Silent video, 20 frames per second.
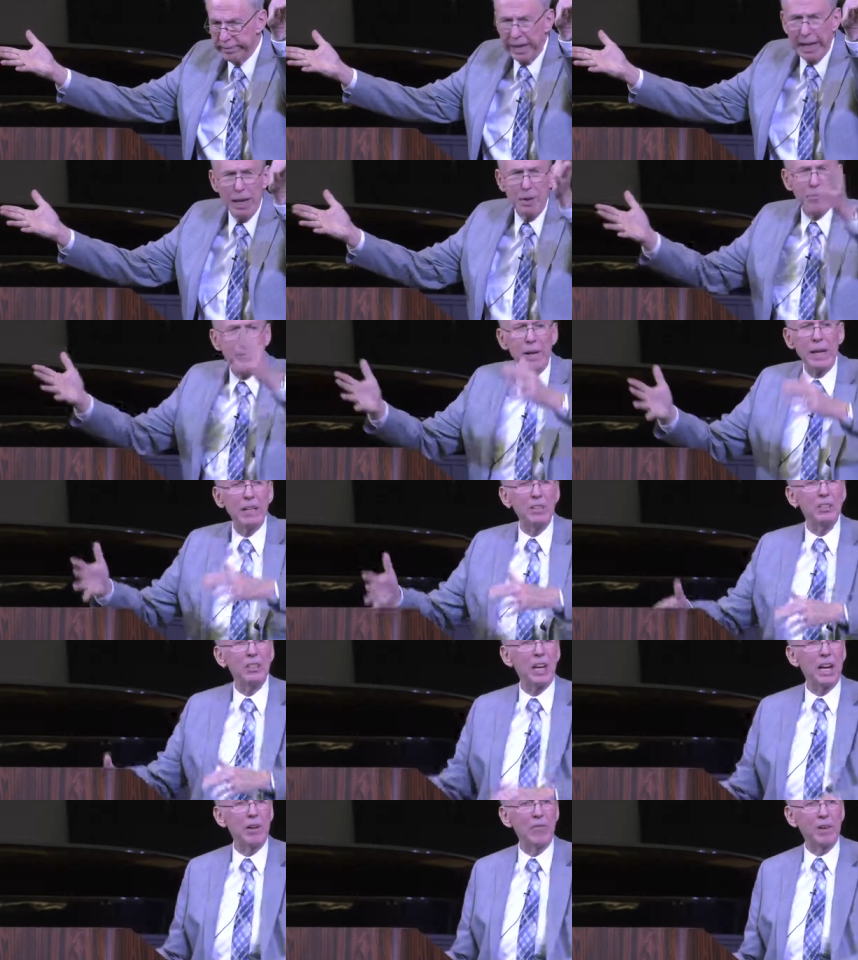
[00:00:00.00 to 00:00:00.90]
It
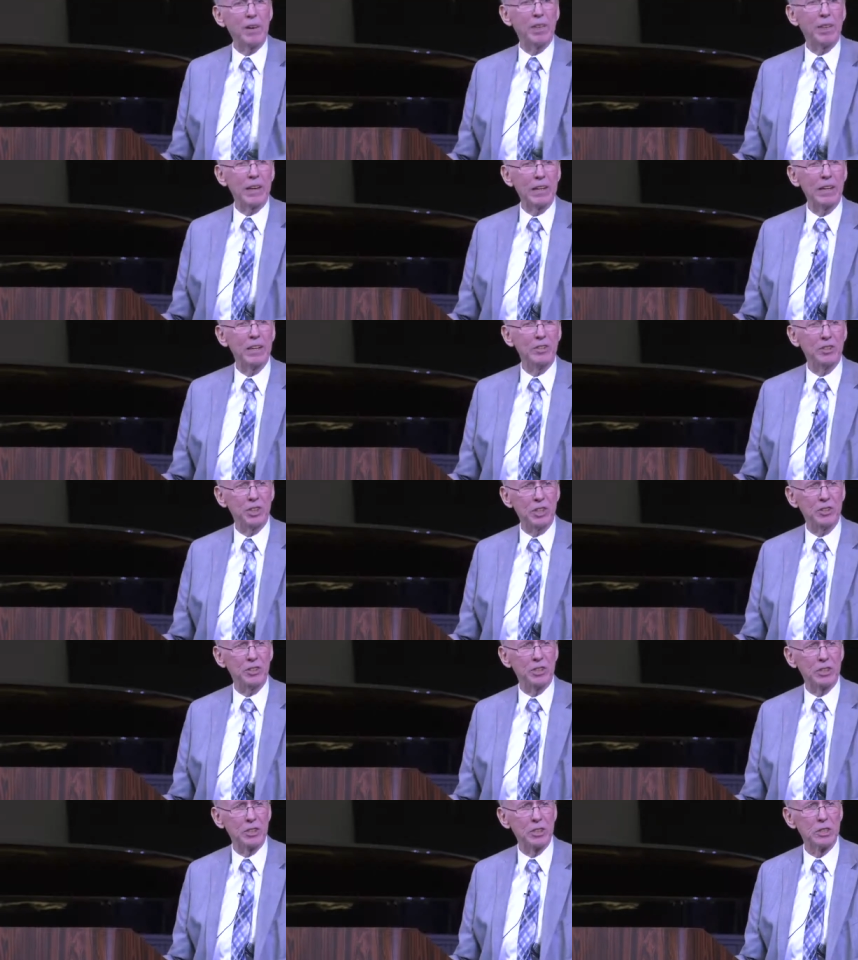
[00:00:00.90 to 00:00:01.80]
means everything to
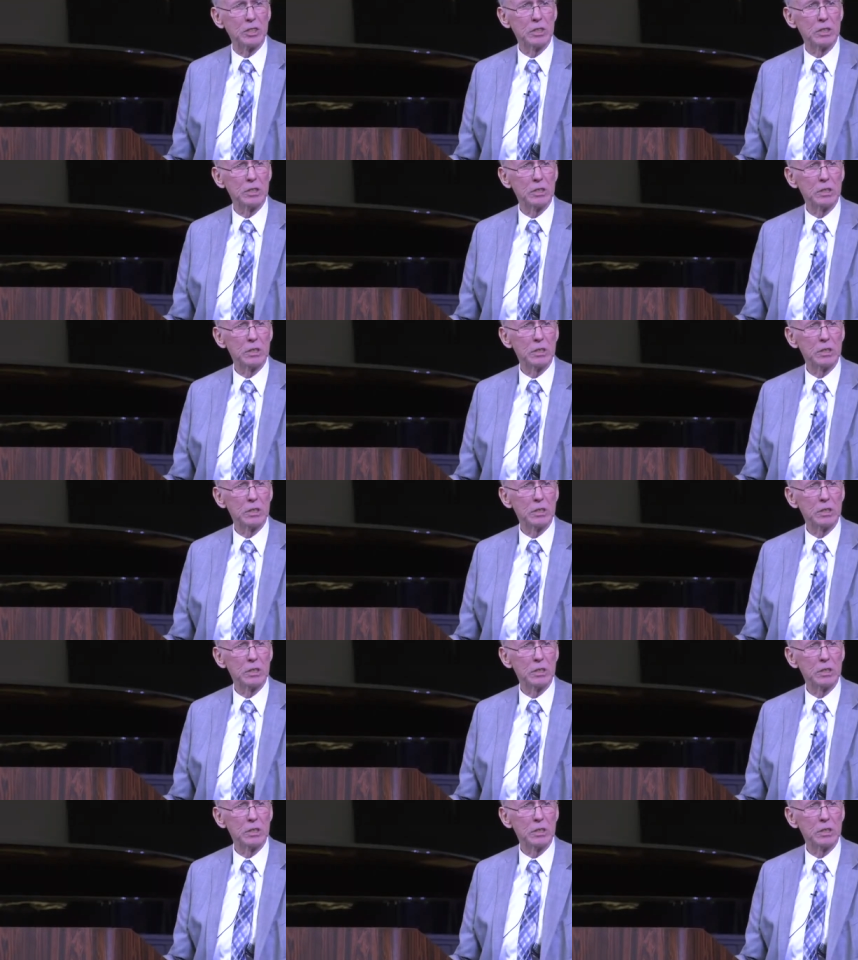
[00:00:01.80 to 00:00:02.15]
Jesus,